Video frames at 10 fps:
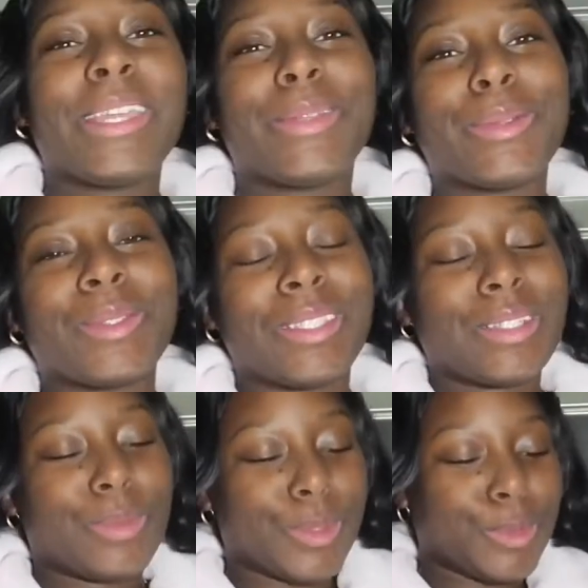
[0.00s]
is in
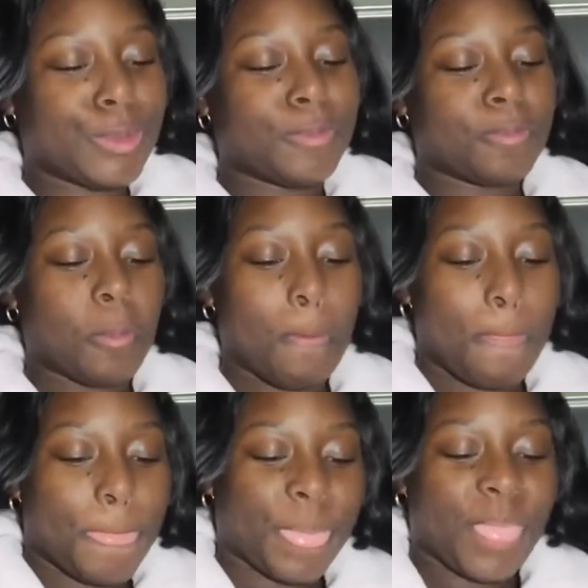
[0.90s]
the room,
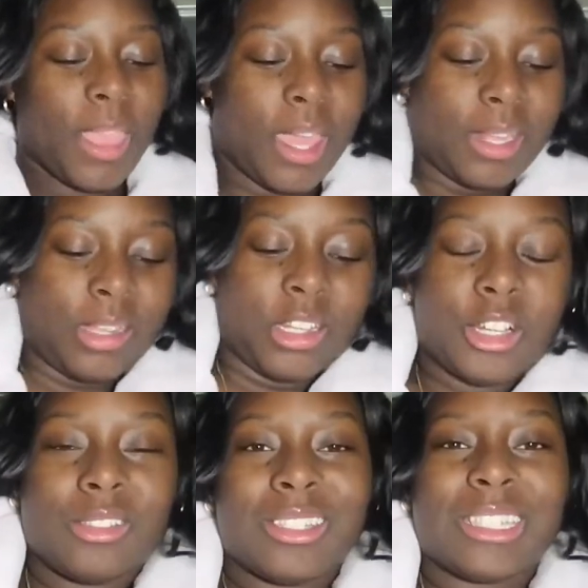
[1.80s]
and the nurse